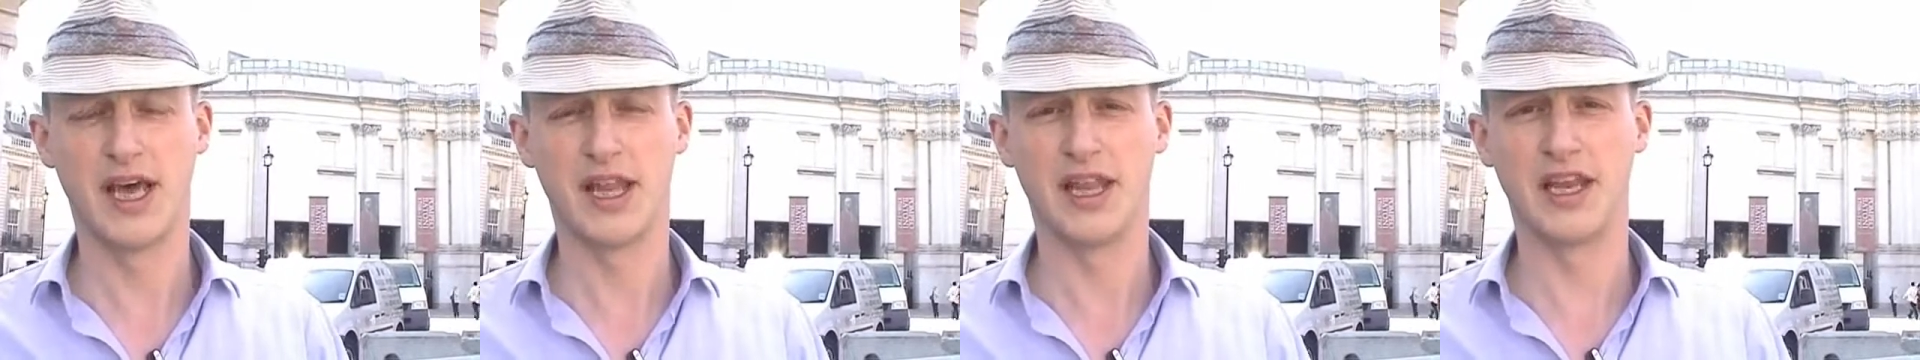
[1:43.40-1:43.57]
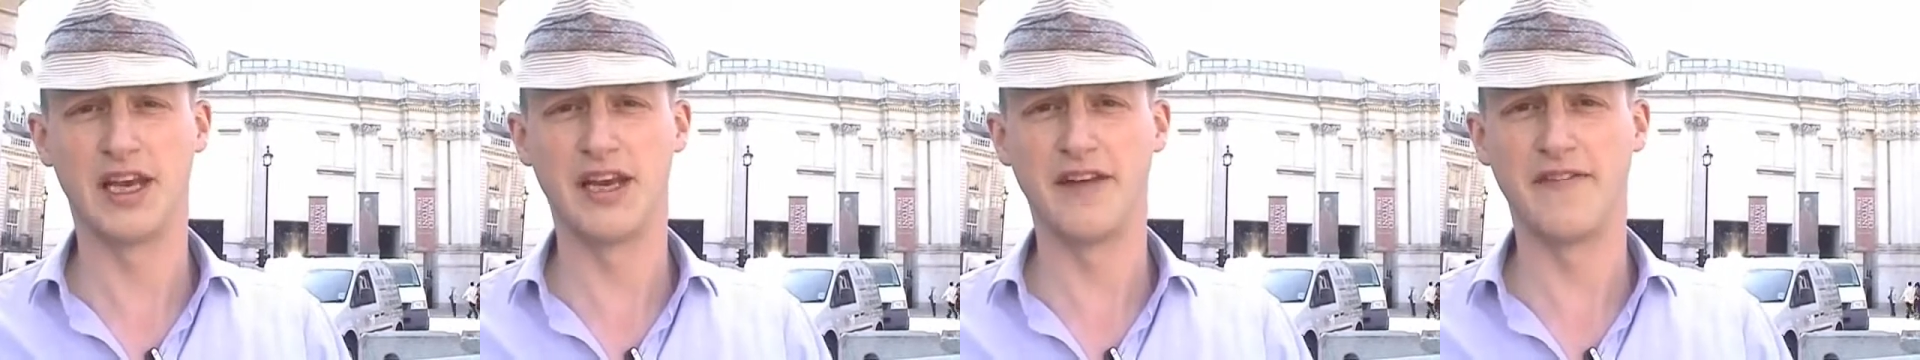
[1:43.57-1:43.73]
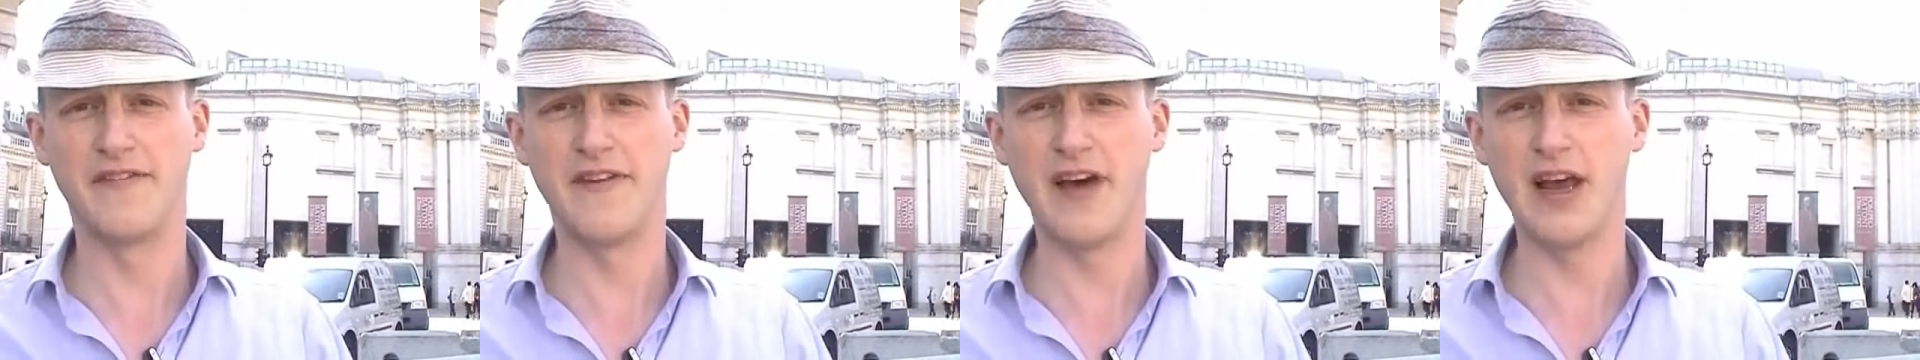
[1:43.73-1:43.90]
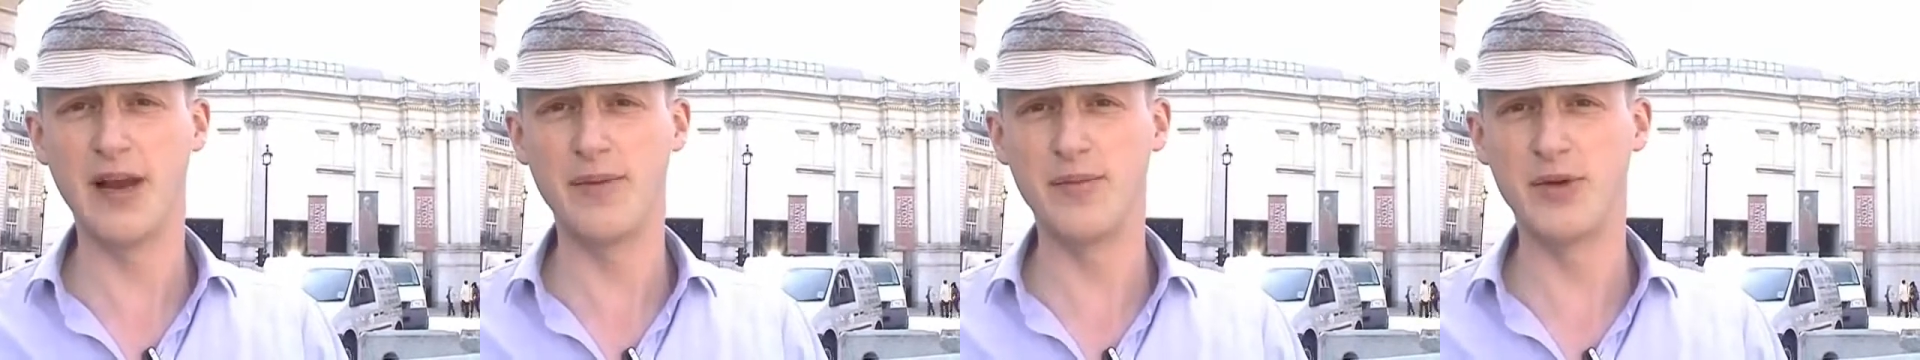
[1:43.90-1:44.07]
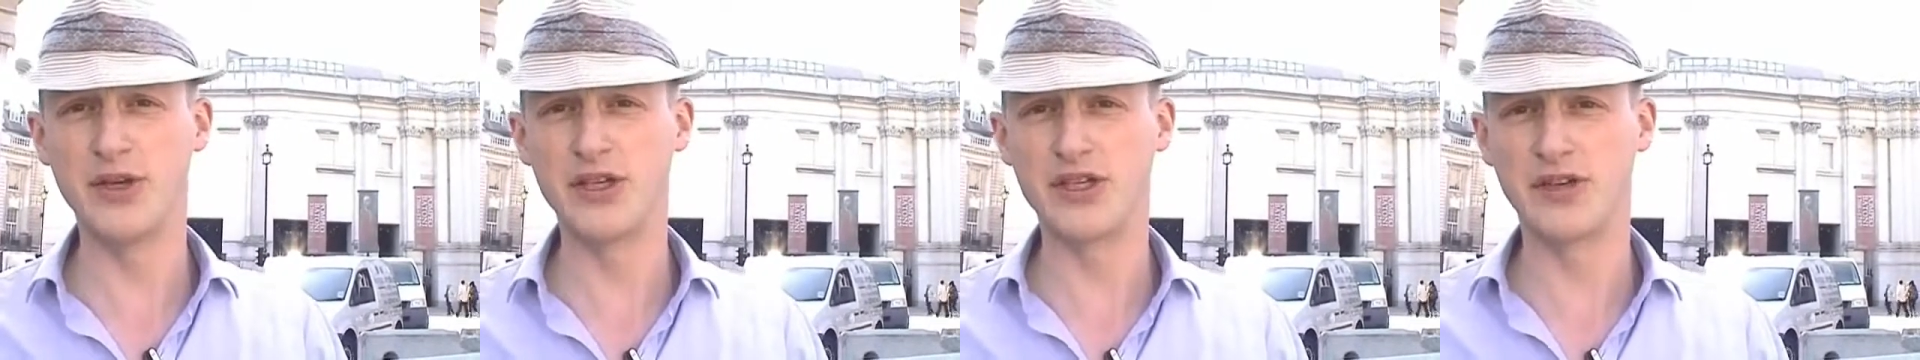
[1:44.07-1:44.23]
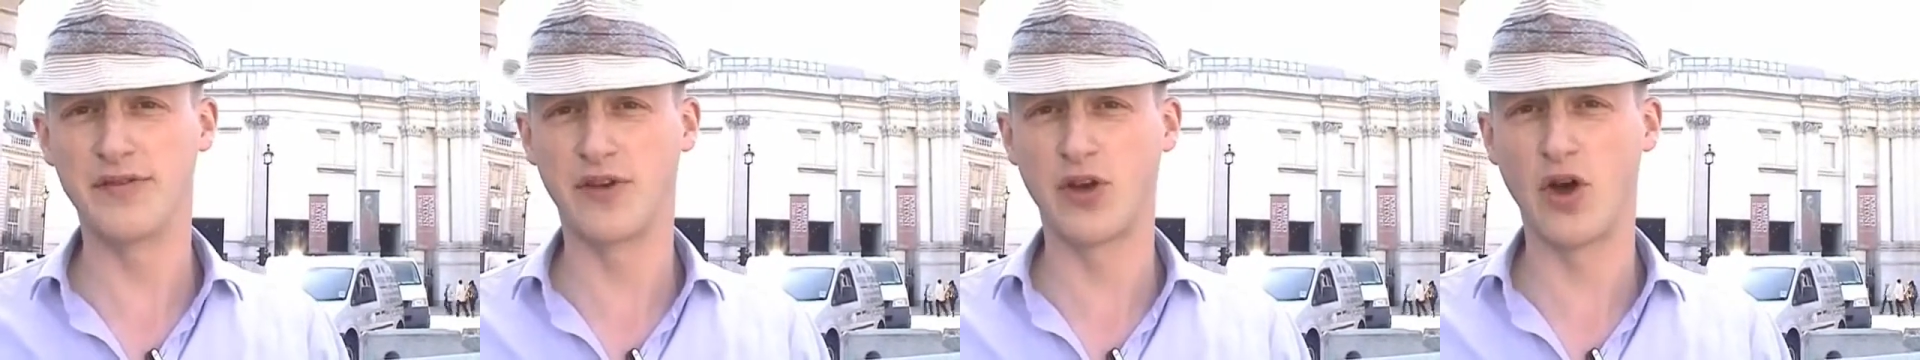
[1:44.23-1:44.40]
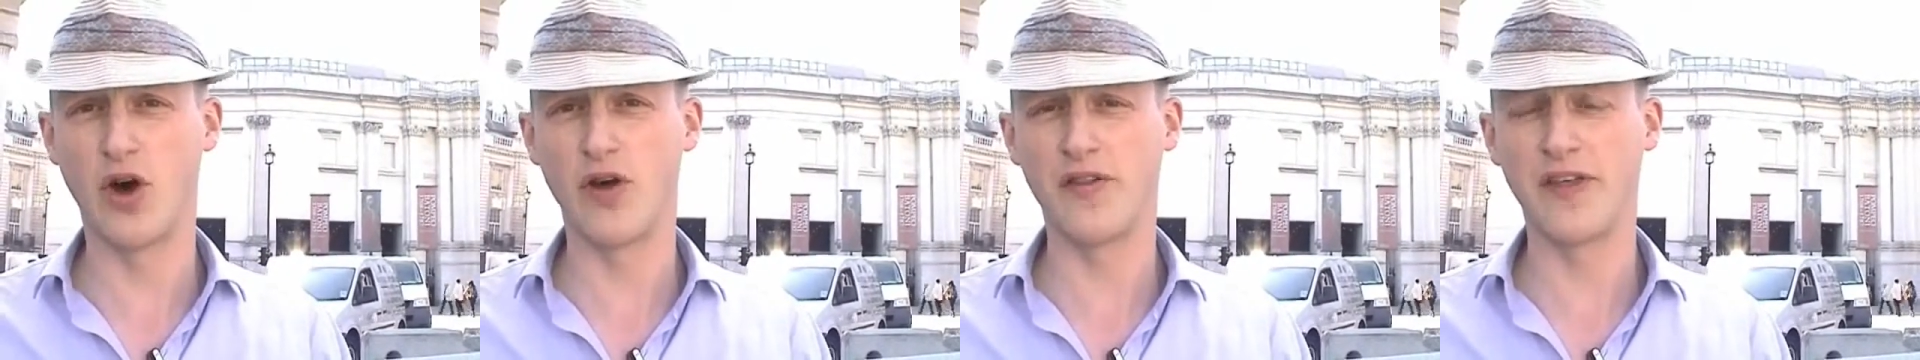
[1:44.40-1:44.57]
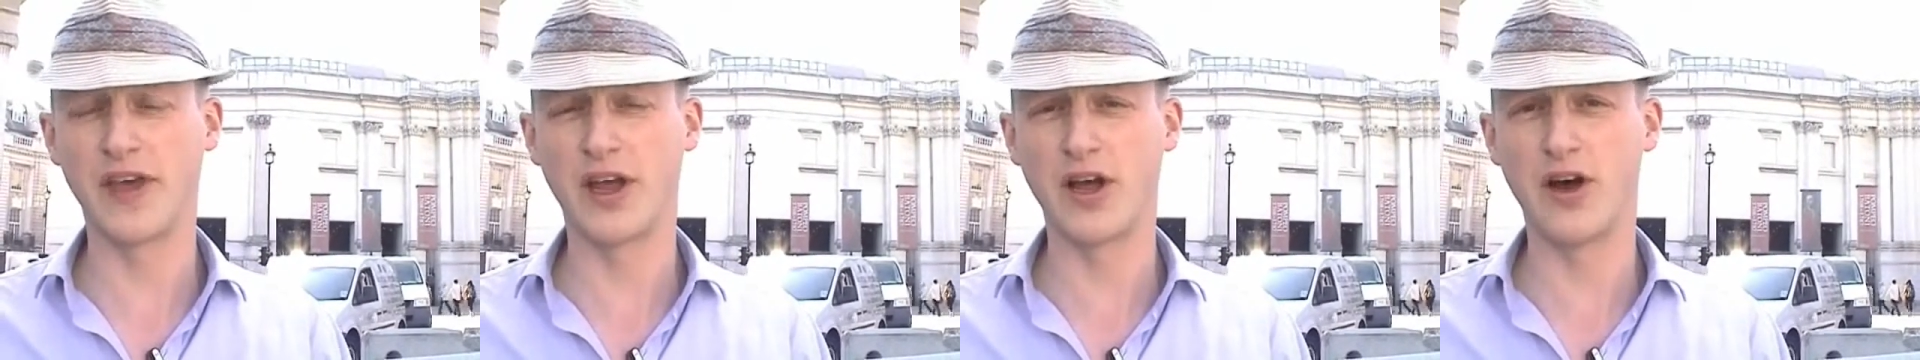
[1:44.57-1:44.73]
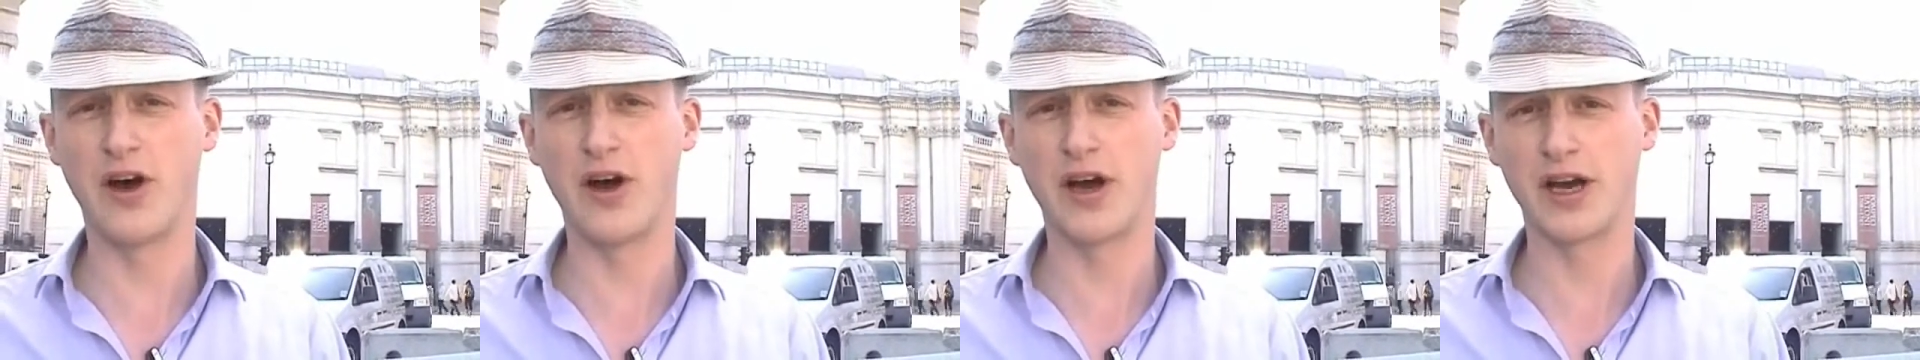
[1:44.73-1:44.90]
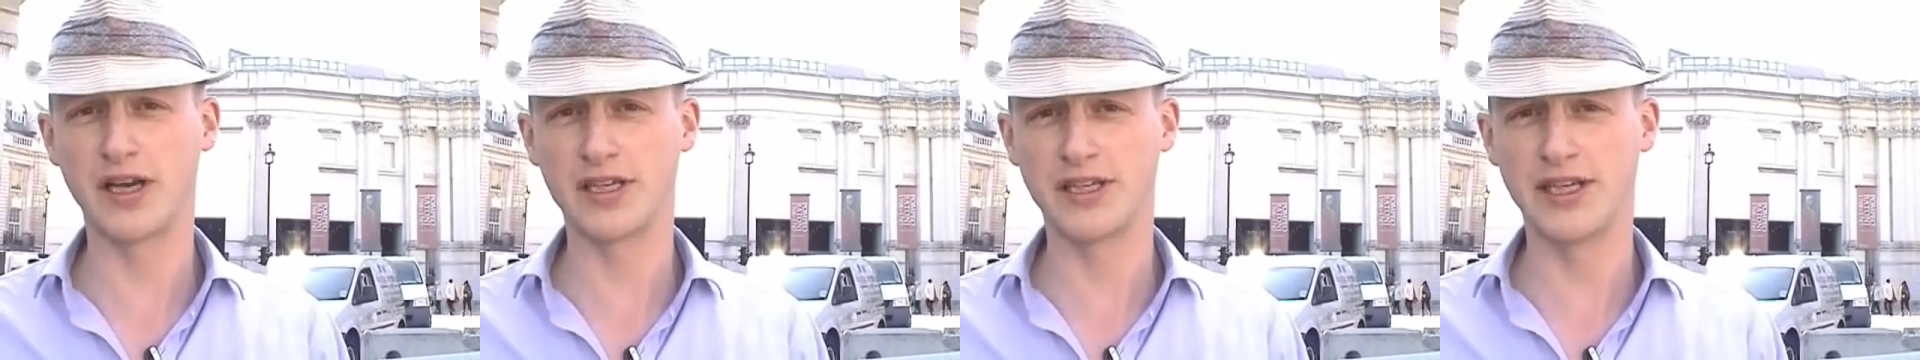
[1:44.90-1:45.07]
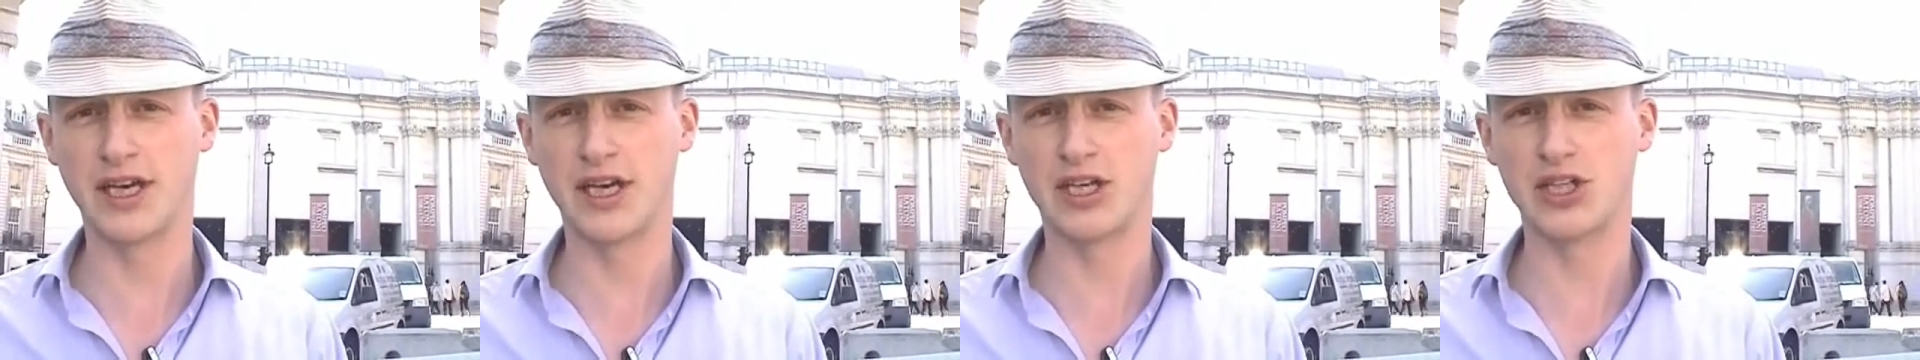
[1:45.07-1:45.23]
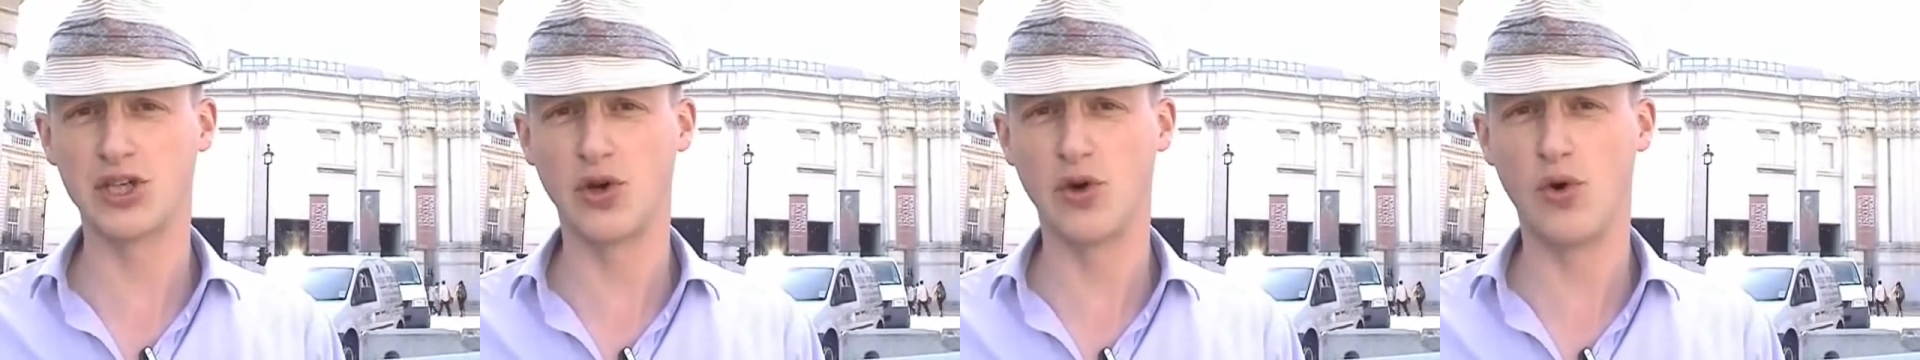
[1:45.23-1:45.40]
the development of Gothic
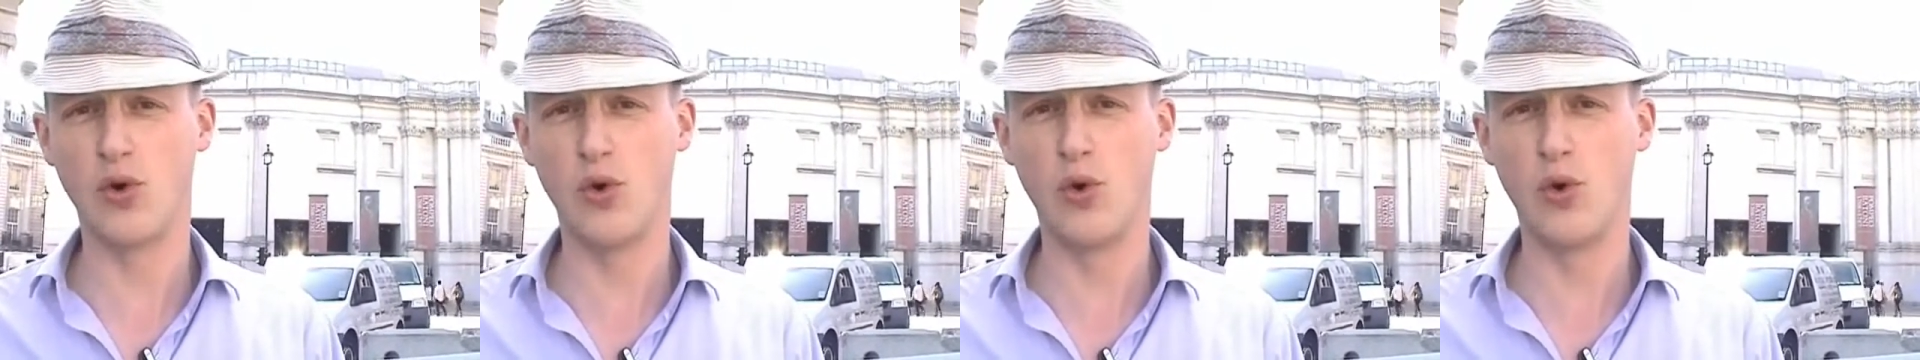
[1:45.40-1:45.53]
architecture